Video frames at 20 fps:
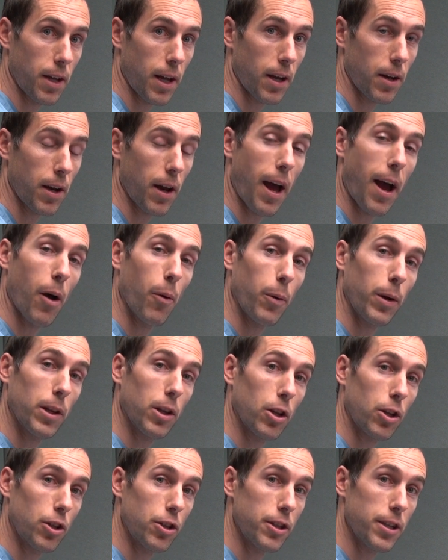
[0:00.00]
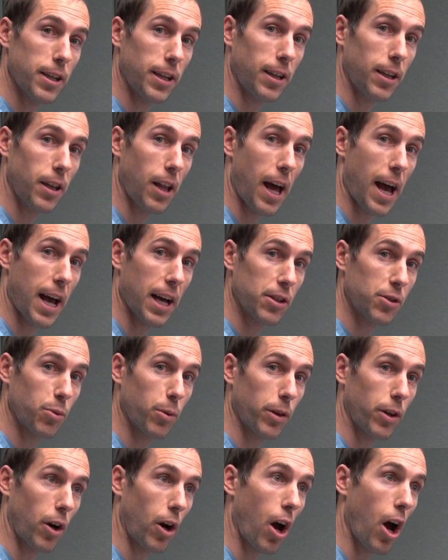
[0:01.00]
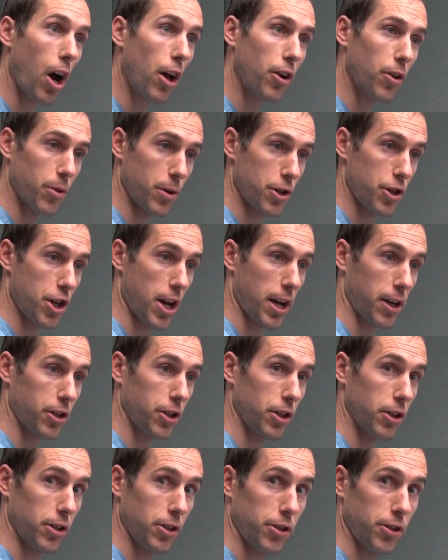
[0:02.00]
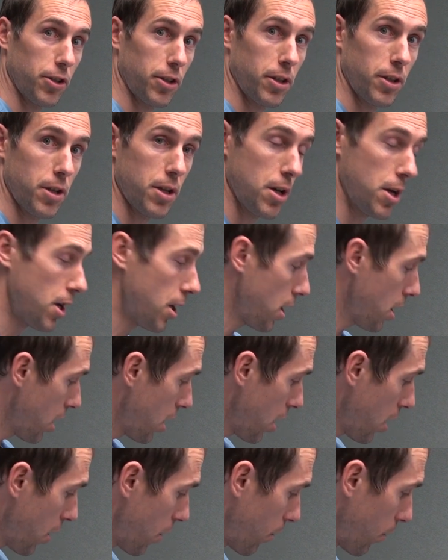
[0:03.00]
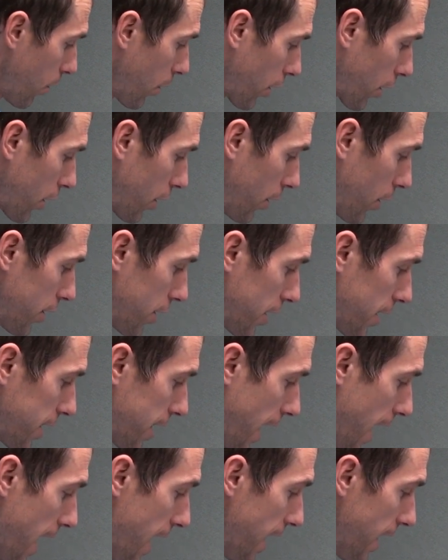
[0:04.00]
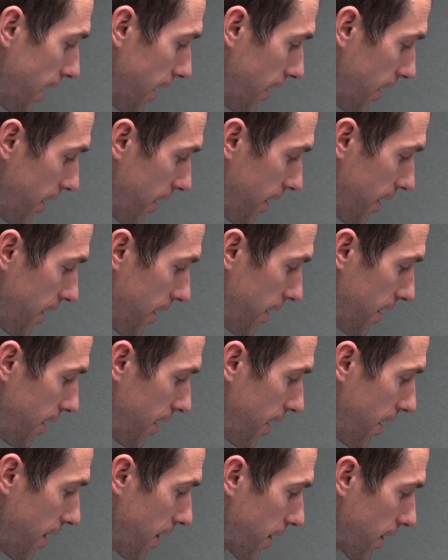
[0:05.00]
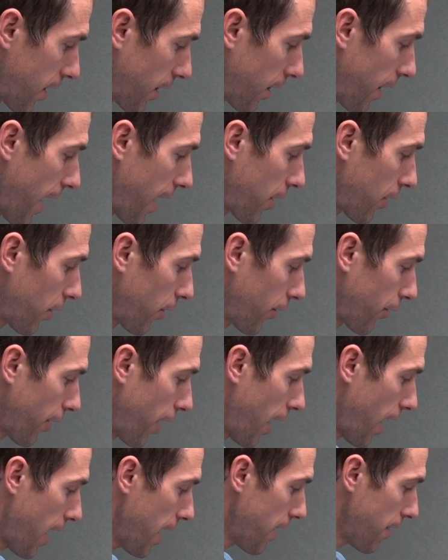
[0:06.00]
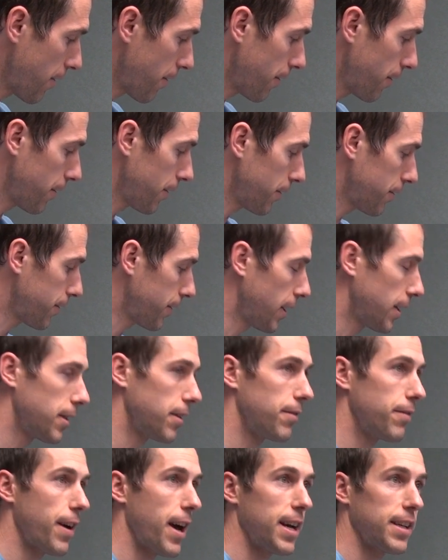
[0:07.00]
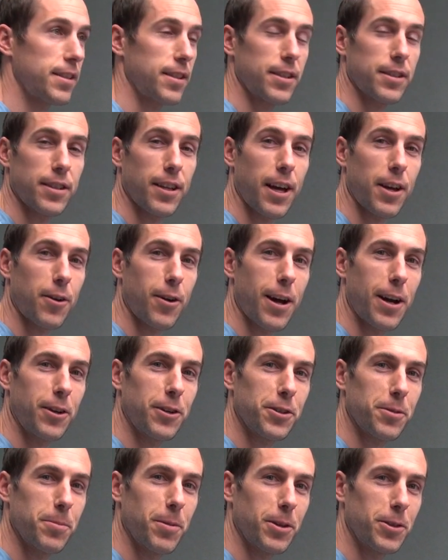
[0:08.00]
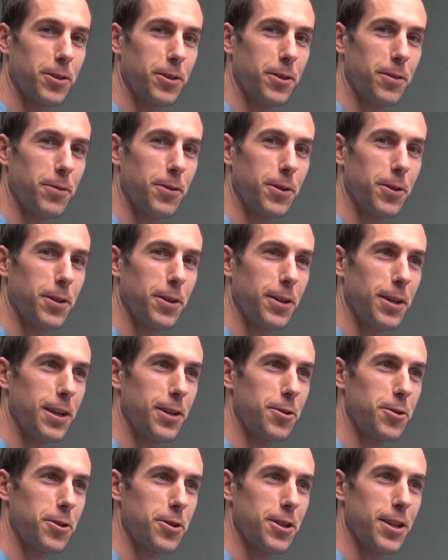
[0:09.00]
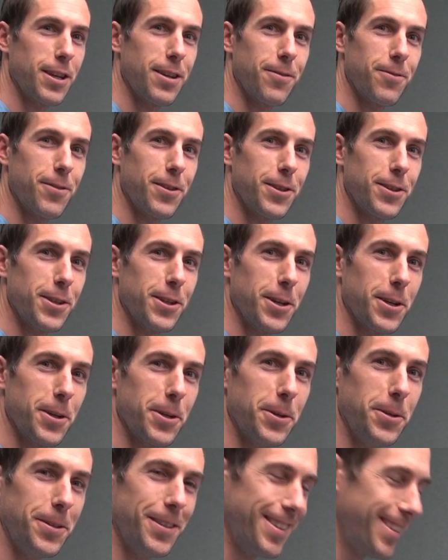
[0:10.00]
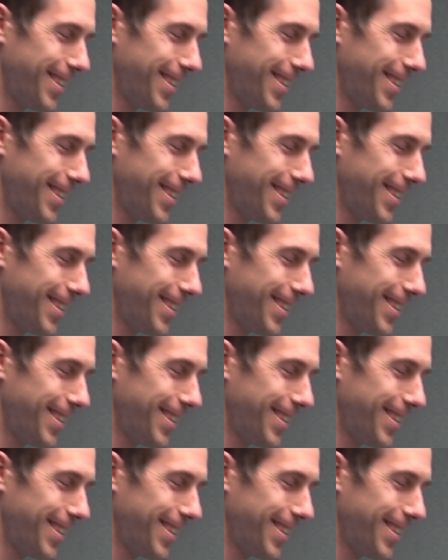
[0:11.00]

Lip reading: and how we learned in class with our autoinjectors, we're going to take the lateral thigh, find the vastus lateralis muscle if you're interested in physio.